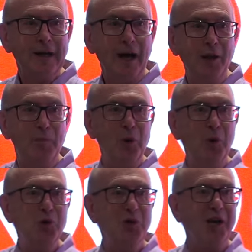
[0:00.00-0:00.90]
and the
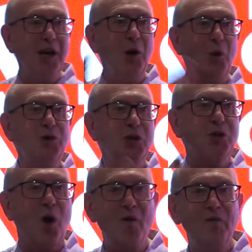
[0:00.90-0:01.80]
bourgeoisie
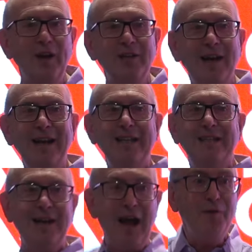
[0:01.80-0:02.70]
loses confidence in
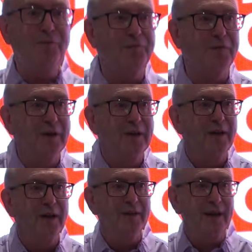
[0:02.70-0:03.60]
itself.
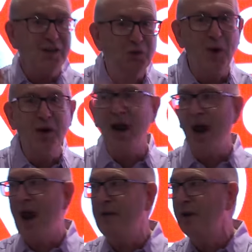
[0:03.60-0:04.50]
That's when you
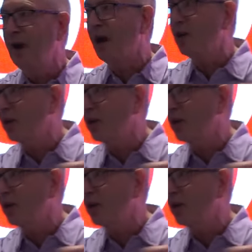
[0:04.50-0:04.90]
have a